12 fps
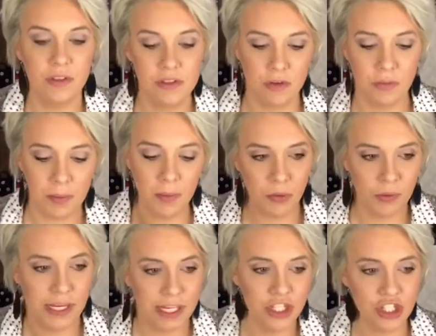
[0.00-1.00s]
So remember, we
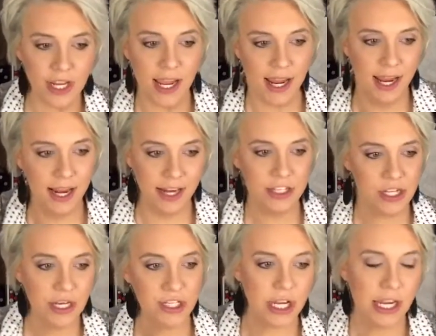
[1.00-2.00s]
gotta shake,
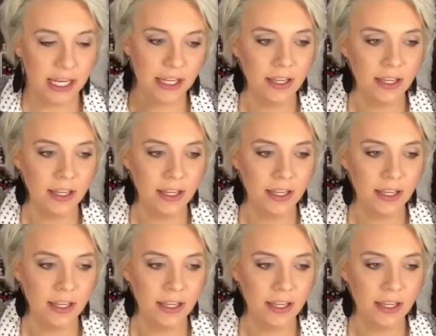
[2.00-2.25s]
shake, shake,